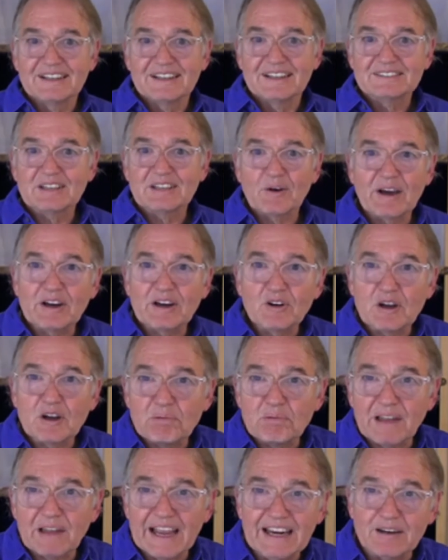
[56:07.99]
So I don't
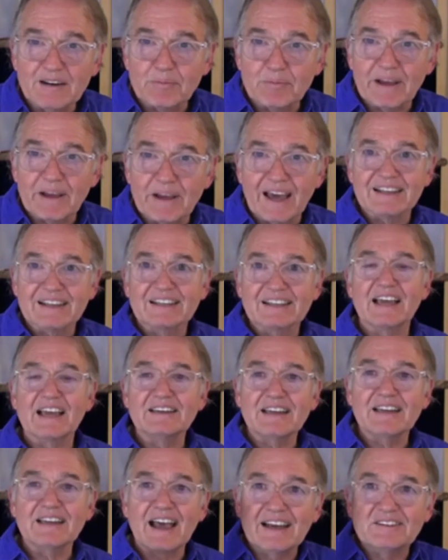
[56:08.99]
complain about it because
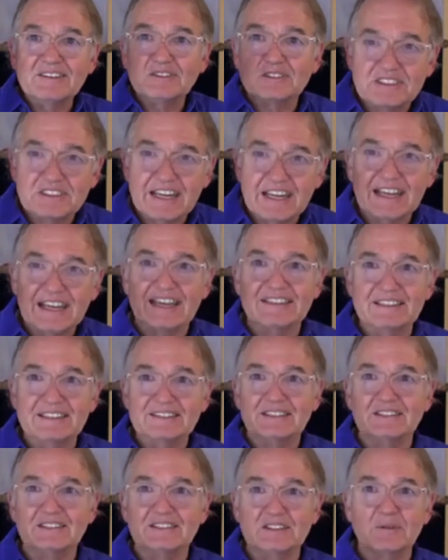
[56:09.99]
I understand the
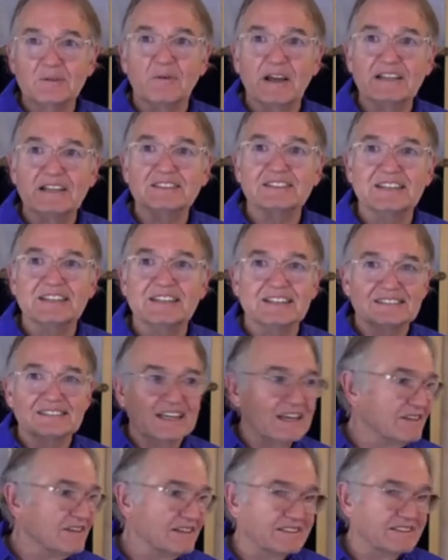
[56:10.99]
situation. It's a
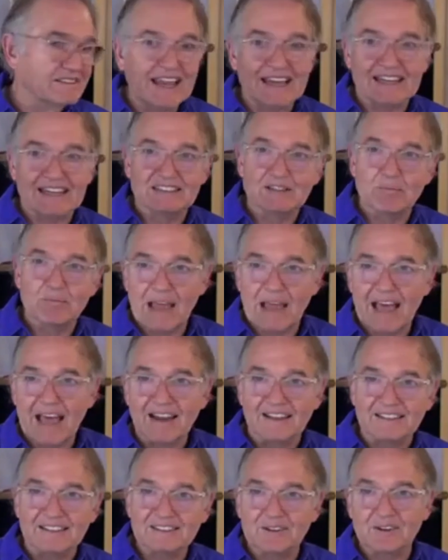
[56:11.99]
give and take. It's a
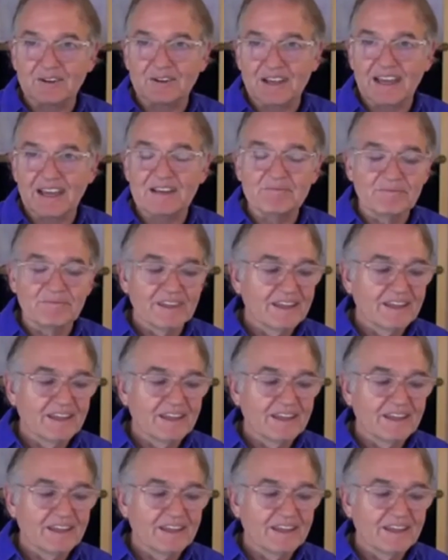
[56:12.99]
balance. Okay.